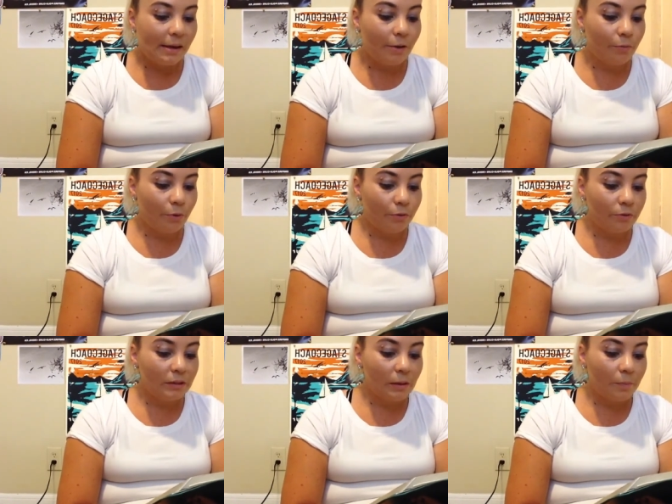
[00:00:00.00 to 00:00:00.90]
He
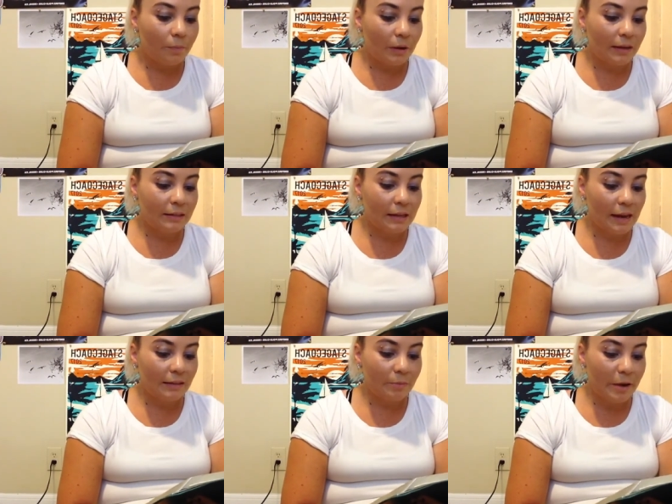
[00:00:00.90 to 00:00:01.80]
wounds, but His
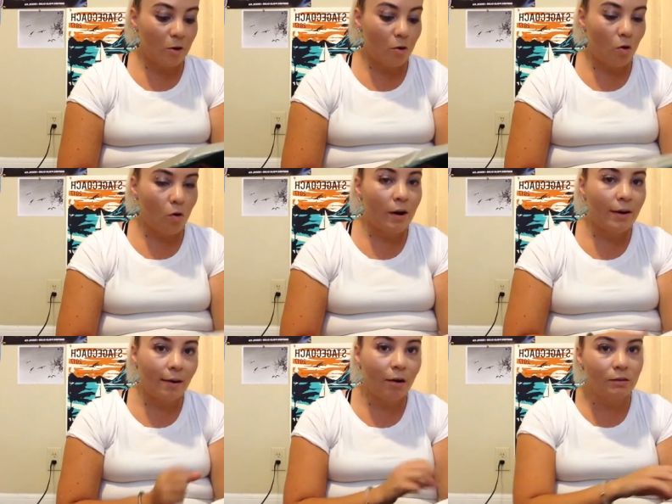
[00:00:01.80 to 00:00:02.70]
hands make whole.
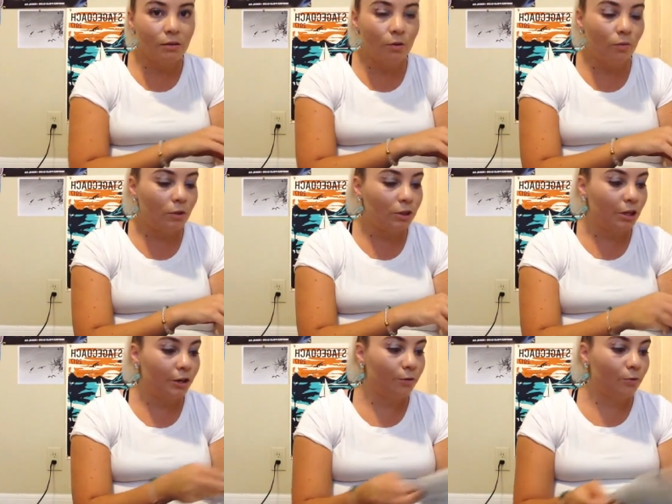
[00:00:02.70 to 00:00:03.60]
And I also want to
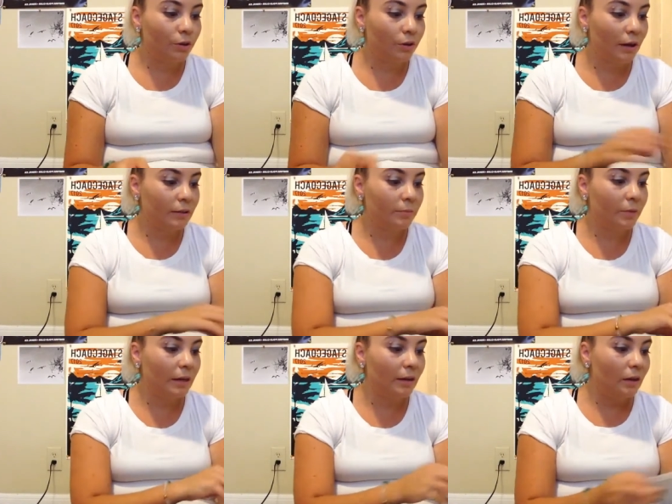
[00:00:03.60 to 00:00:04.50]
share with you guys
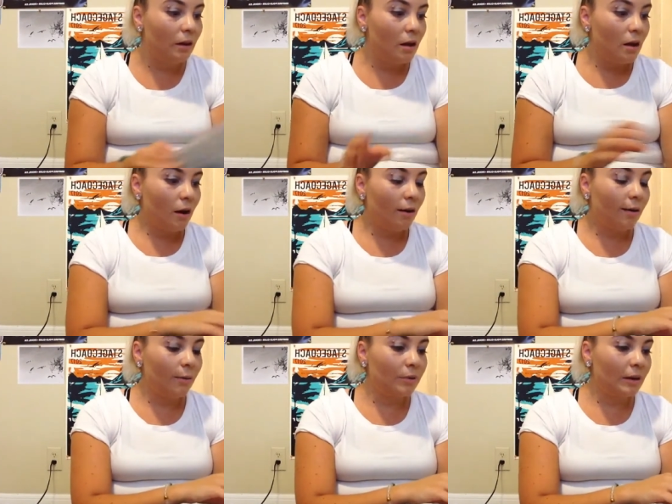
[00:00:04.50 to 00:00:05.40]
my
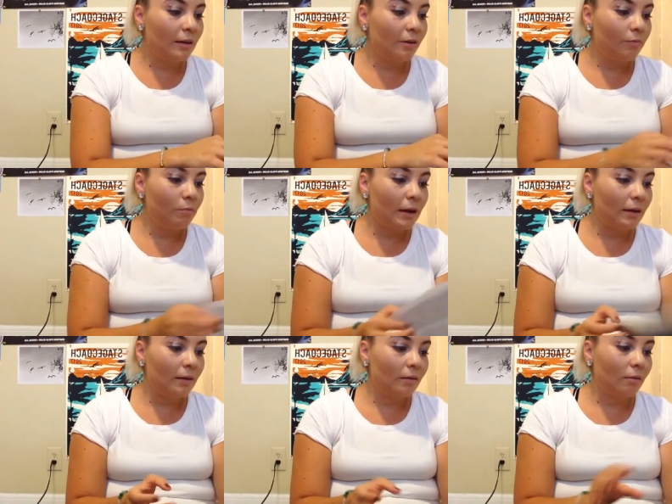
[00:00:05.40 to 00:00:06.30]
kind of
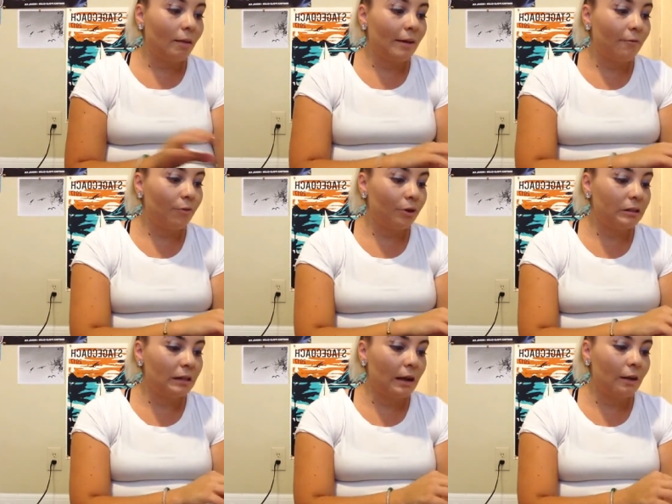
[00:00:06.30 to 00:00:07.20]
my life
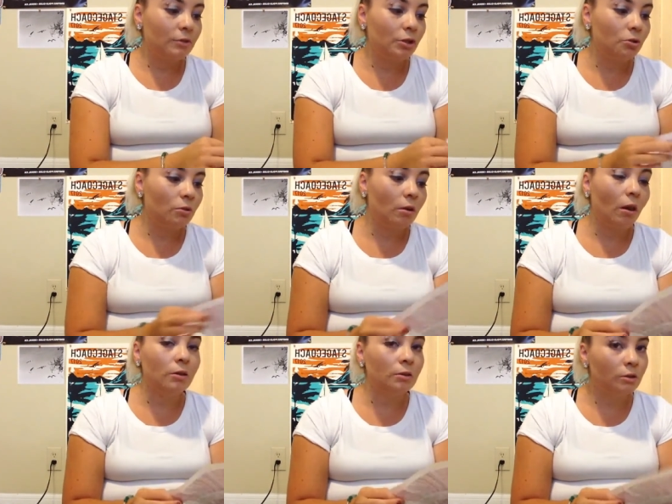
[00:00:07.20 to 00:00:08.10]
verse. I have two,
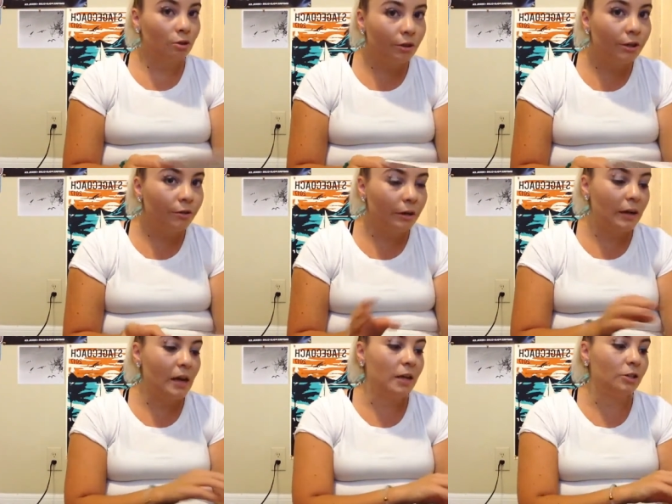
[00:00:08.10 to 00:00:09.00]
Colossians
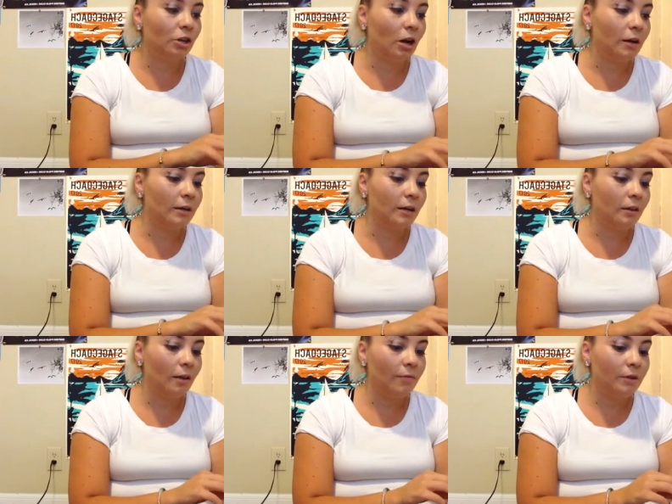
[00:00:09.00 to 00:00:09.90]
3:3 and John
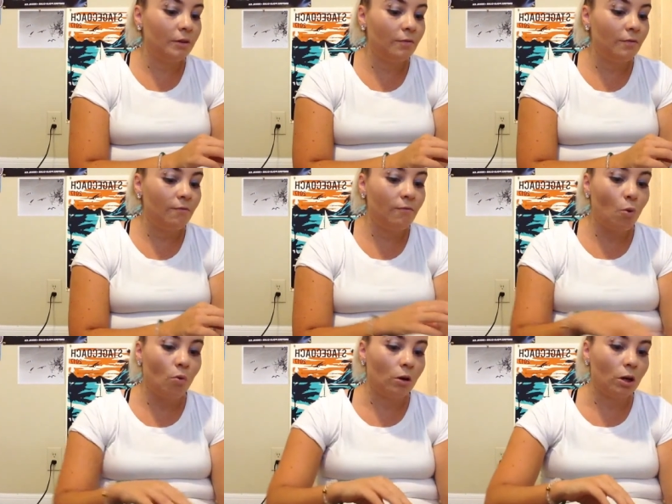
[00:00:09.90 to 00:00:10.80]

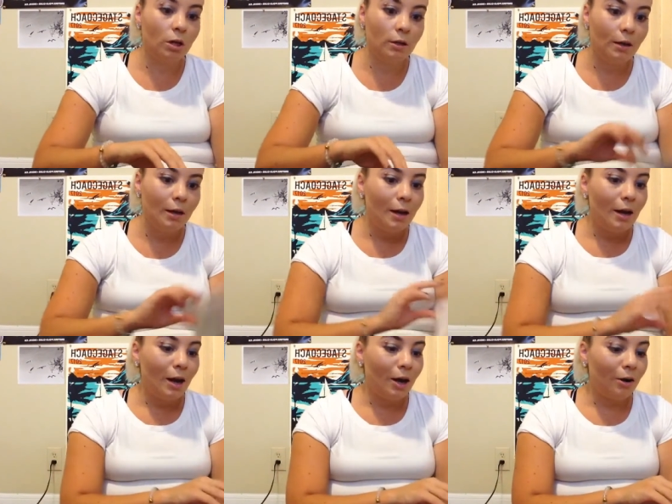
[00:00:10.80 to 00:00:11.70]
11:4.
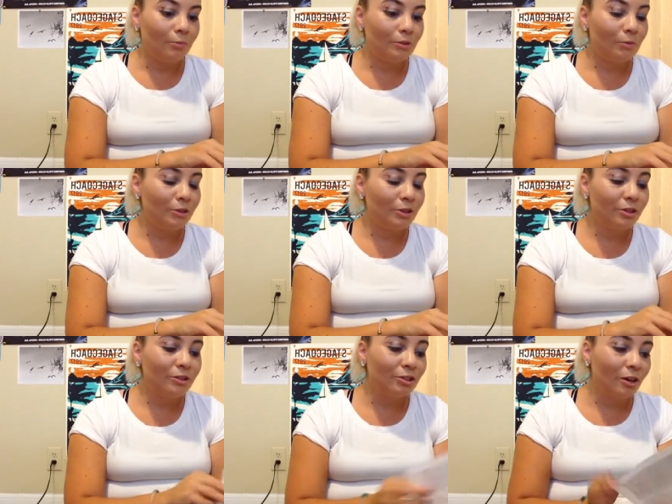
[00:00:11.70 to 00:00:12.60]
So I'm going to
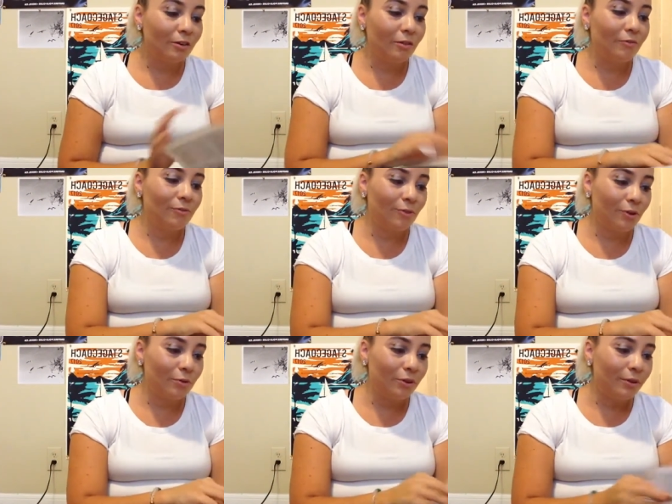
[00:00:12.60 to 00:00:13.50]
share John
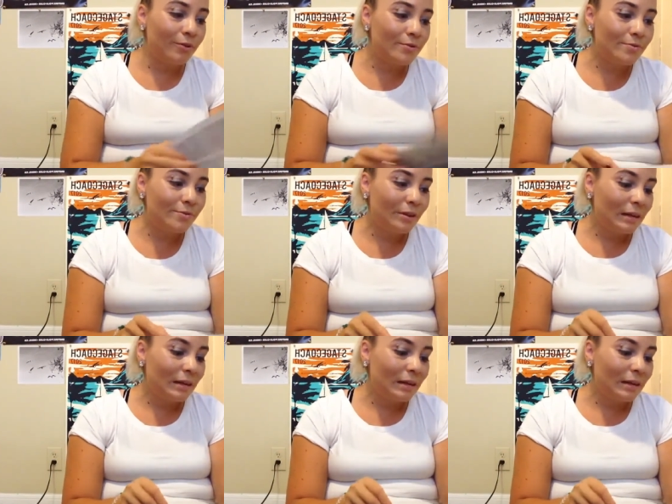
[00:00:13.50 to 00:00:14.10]
11:4 with you.